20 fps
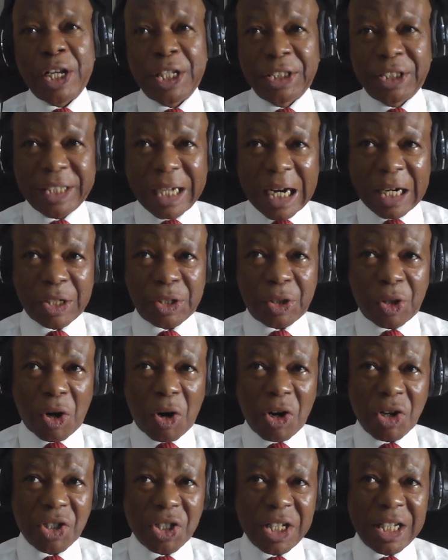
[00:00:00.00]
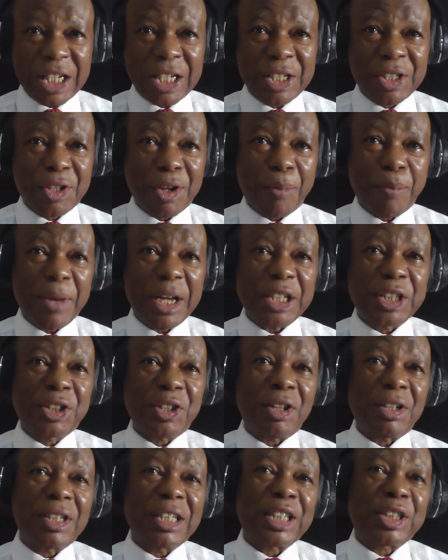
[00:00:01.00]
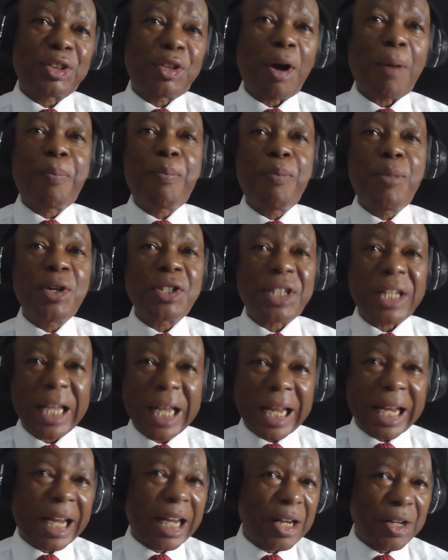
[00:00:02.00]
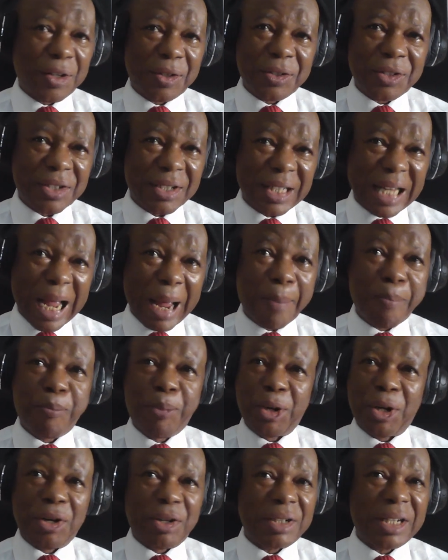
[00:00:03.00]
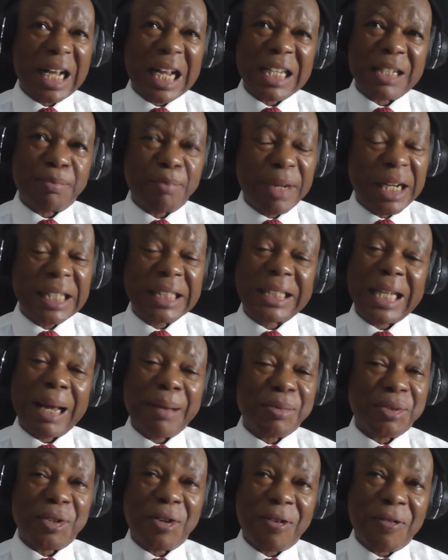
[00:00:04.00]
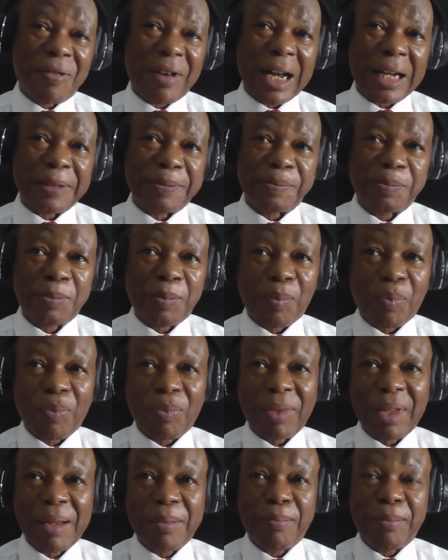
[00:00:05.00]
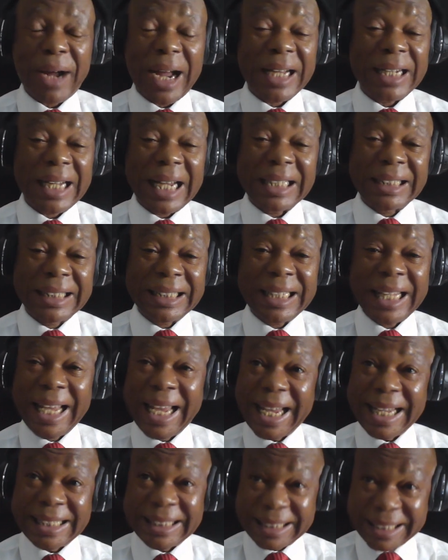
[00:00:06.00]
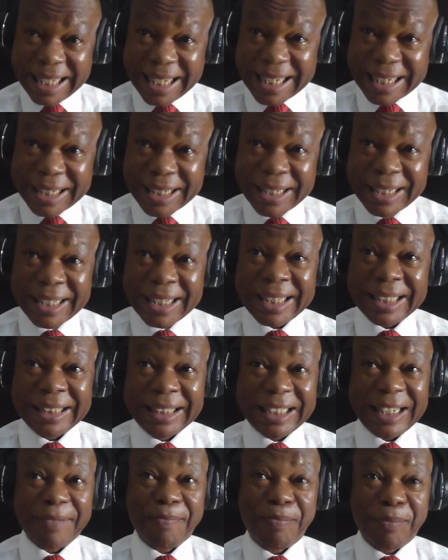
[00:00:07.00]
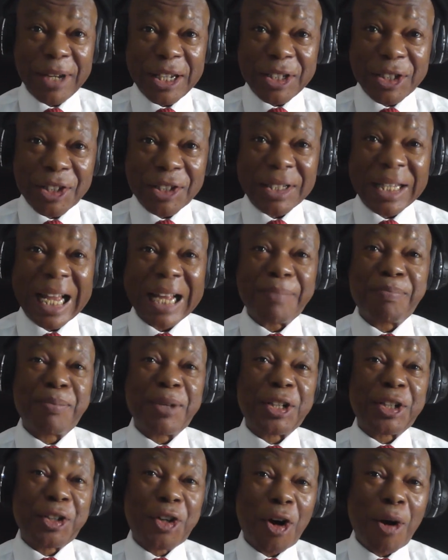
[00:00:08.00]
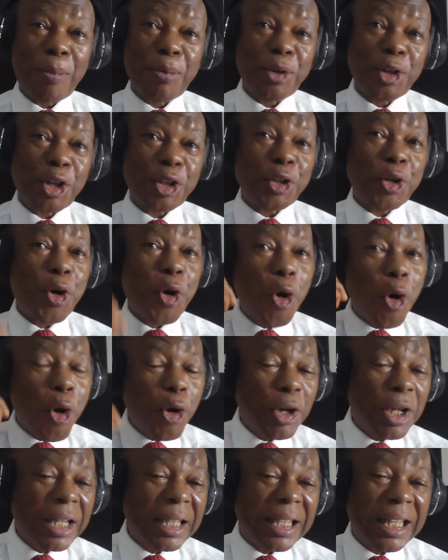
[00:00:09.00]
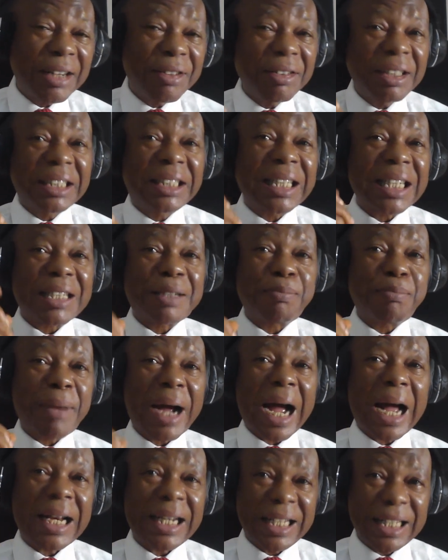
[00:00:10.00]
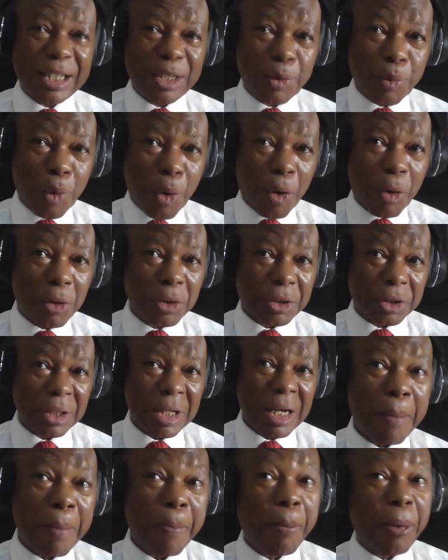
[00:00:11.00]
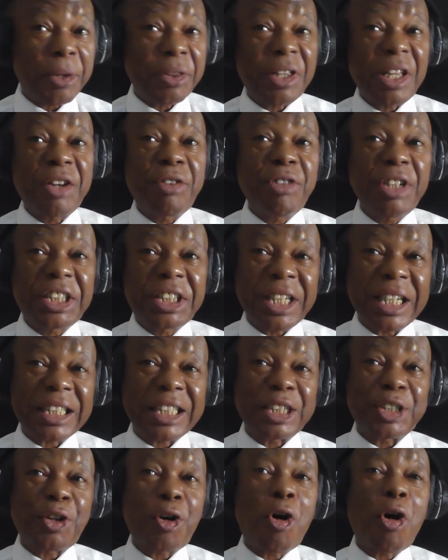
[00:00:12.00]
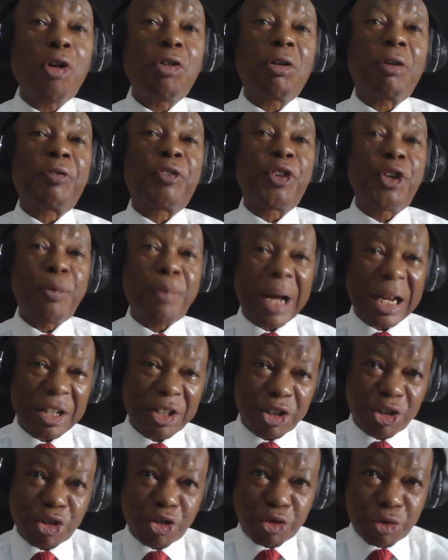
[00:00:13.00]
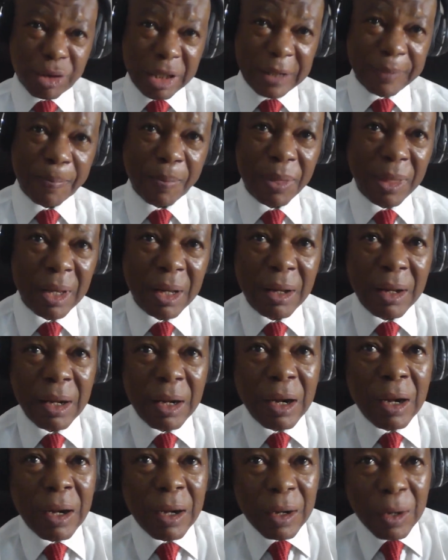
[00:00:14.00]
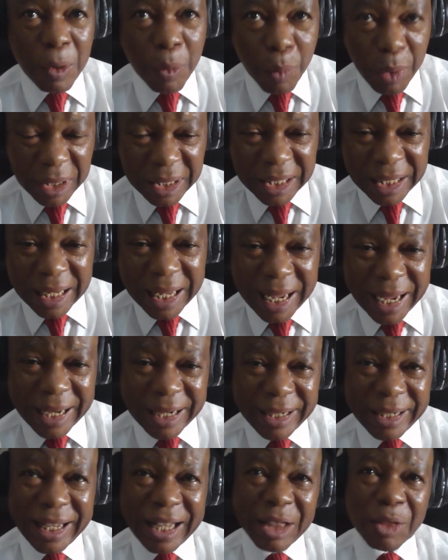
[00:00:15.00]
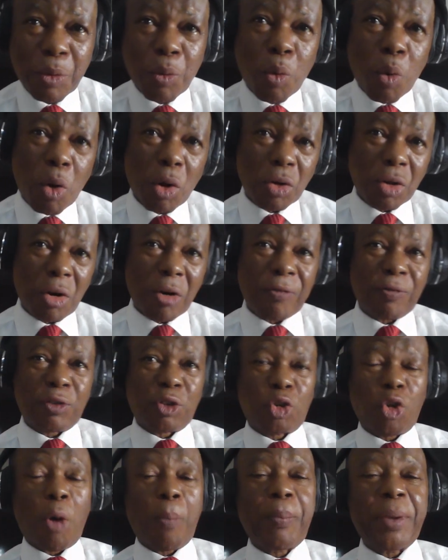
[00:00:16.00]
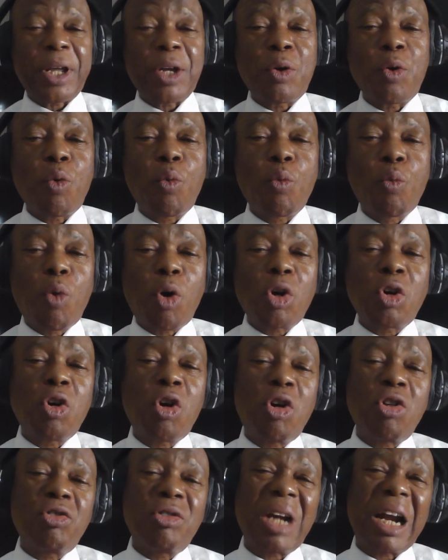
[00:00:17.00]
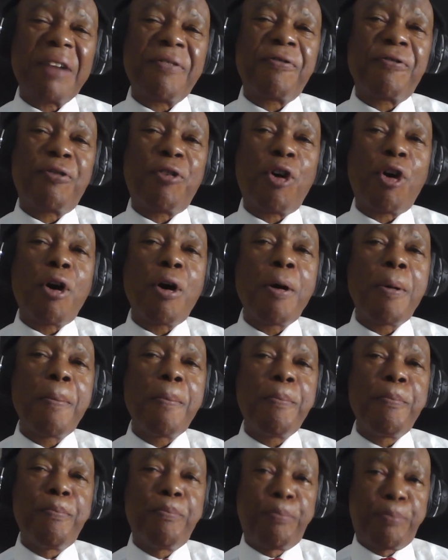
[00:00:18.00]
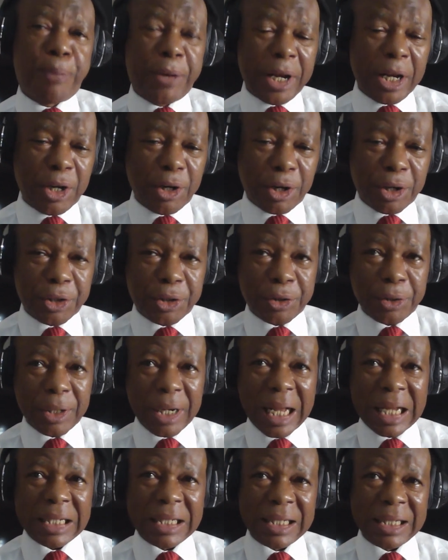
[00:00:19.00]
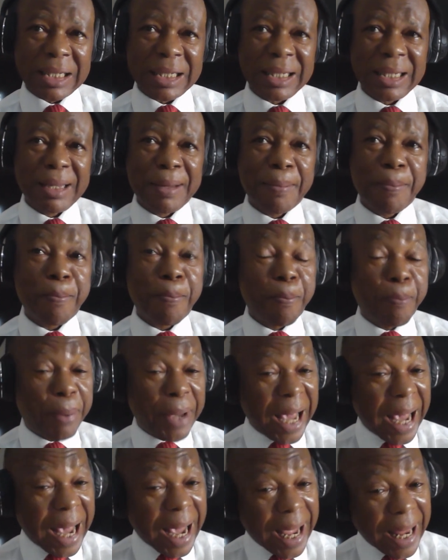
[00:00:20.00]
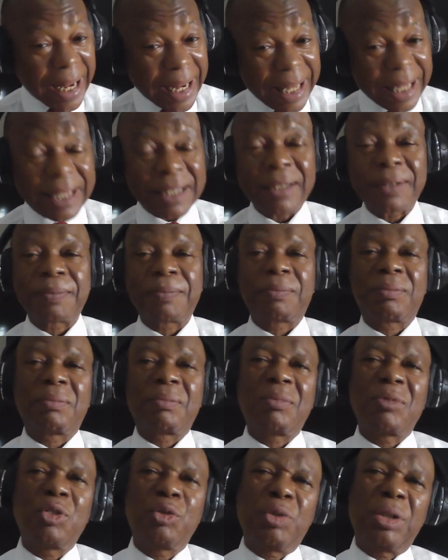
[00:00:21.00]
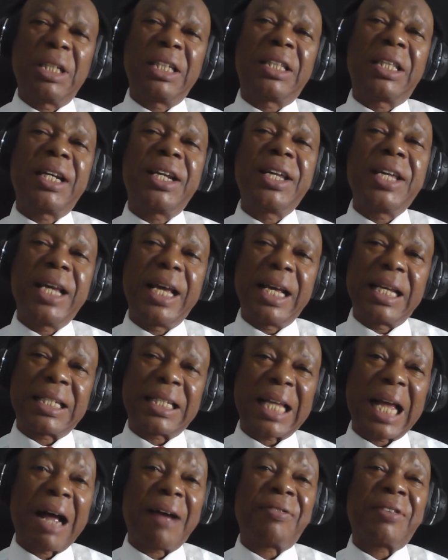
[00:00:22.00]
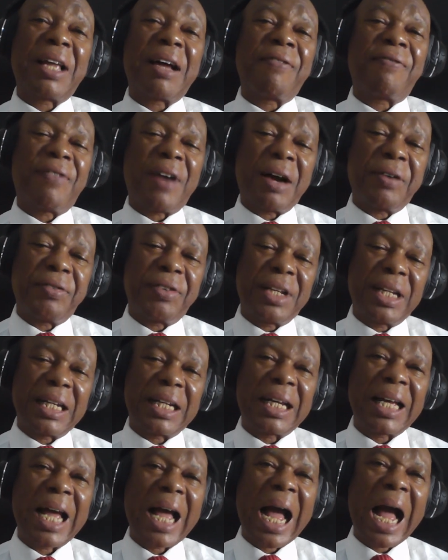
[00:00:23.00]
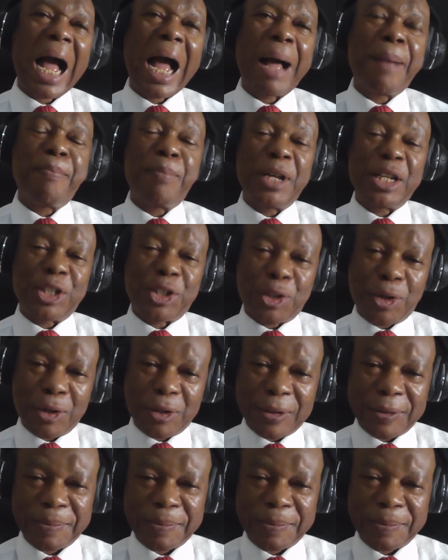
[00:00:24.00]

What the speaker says: Jack Dorsey, to mention the topmost echelons, are billionaires many times over. By 1918, Jeff Bezos had become not only the richest man in the world, but the richest in all of human history, with a net worth of topping $104 billion, barely 23 years after founding Amazon.